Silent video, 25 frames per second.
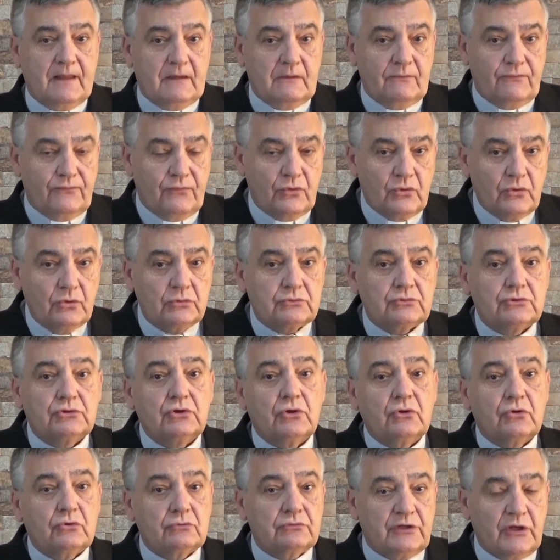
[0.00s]
that weak
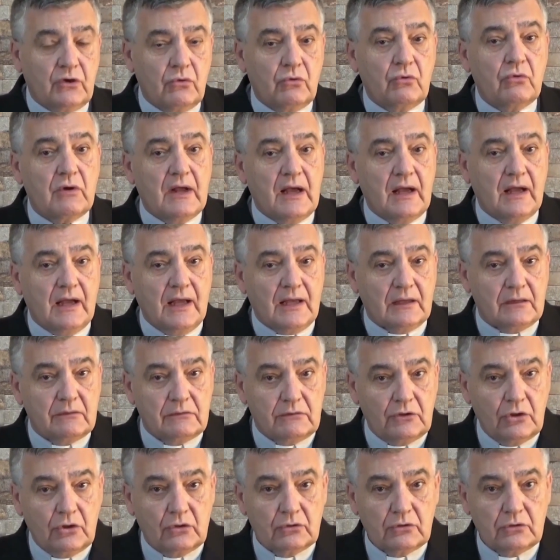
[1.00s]
man, the
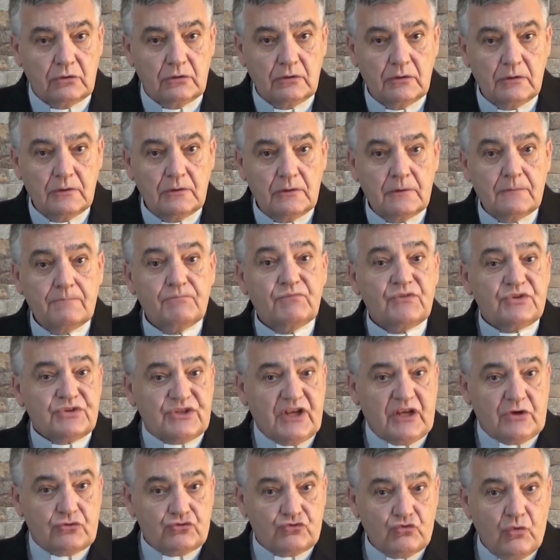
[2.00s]
fragile man,
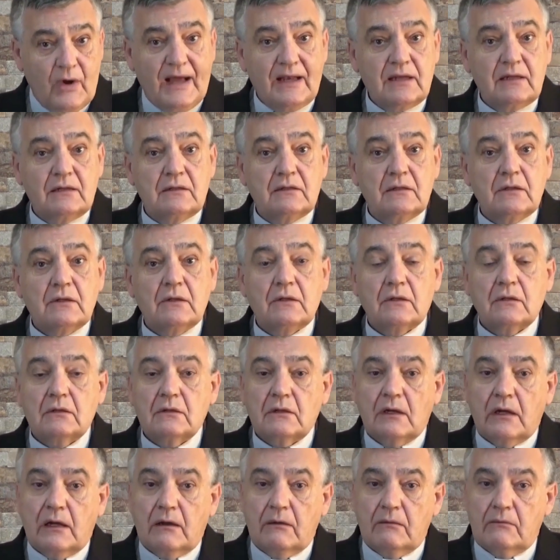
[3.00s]
subjected
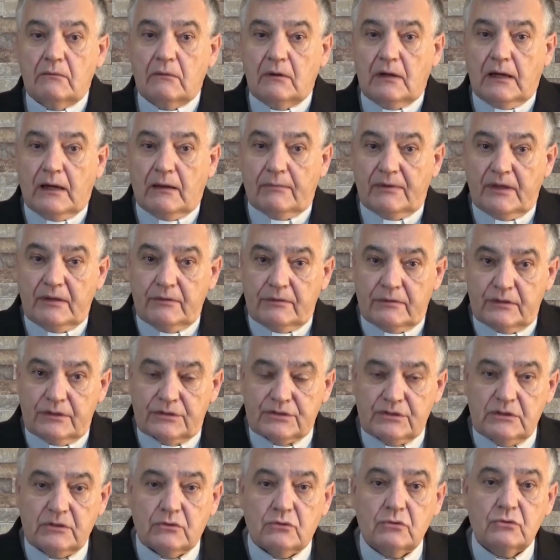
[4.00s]
to passion,
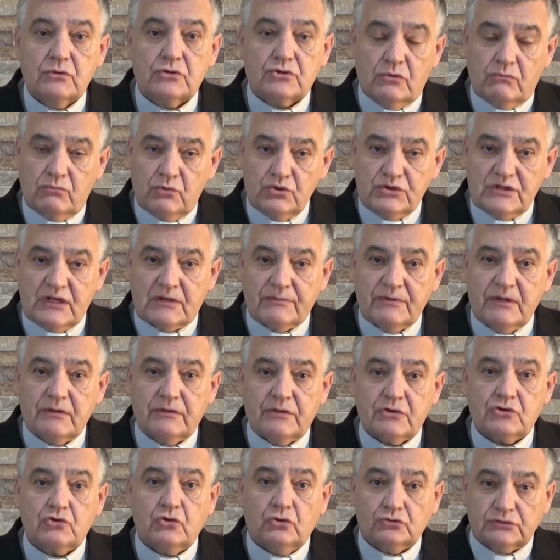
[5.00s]
subjected
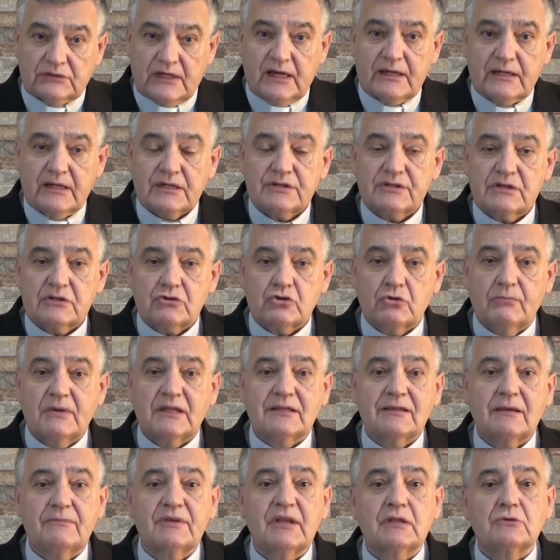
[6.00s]
to his
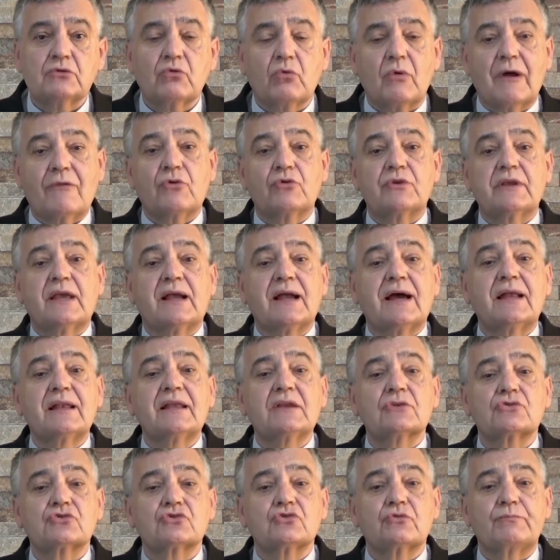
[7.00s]
instincts, that
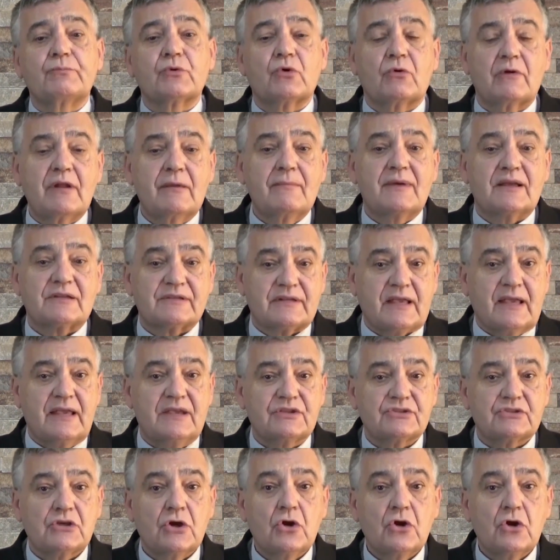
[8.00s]
man decides,